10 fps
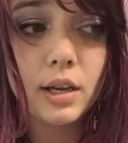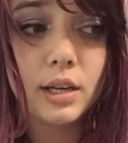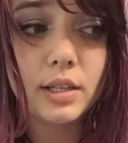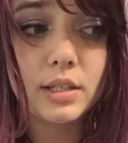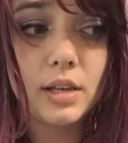
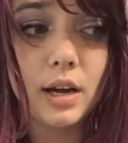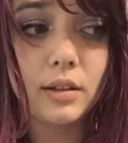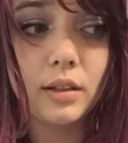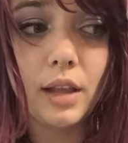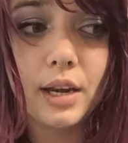and it's
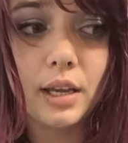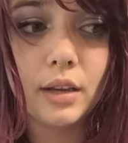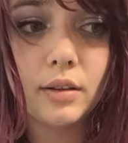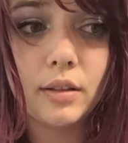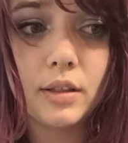not
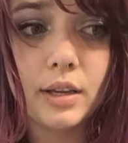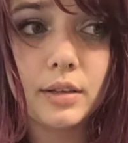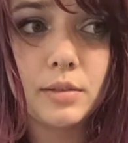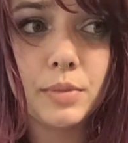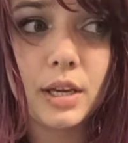letting
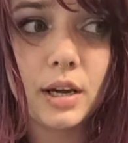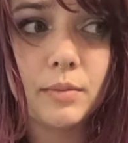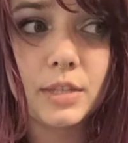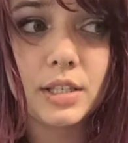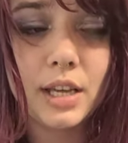things
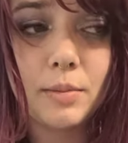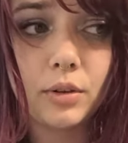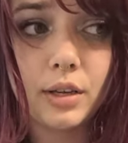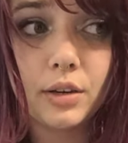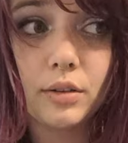become
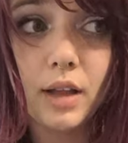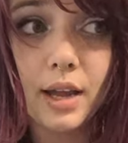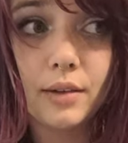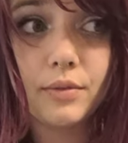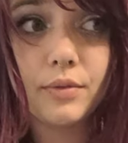stable in your
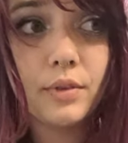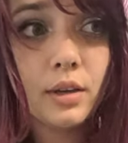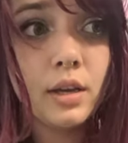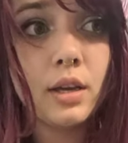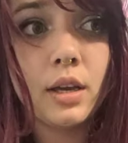life.
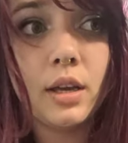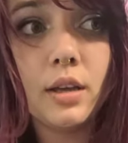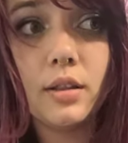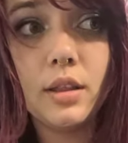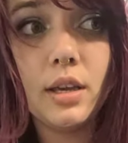
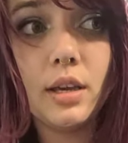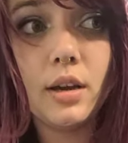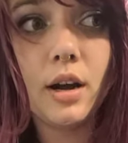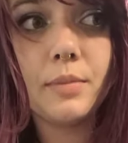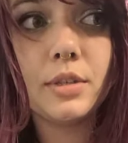
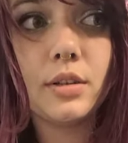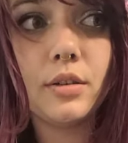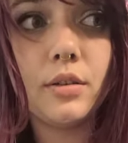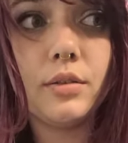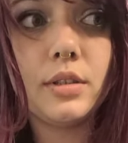The
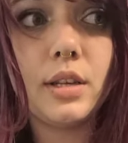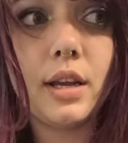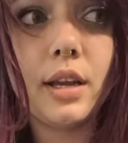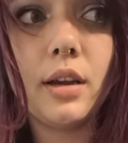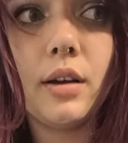obstacles
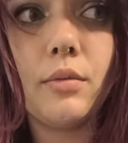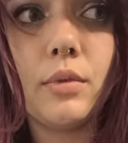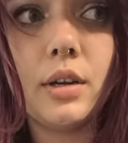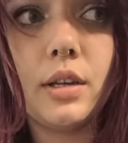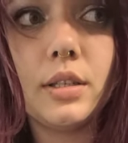that I got
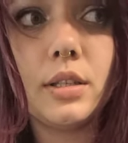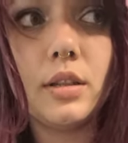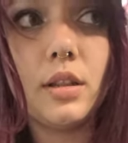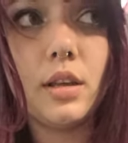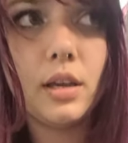was
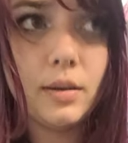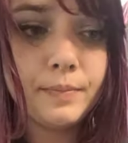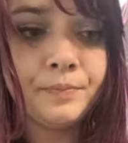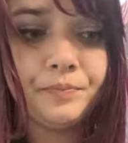the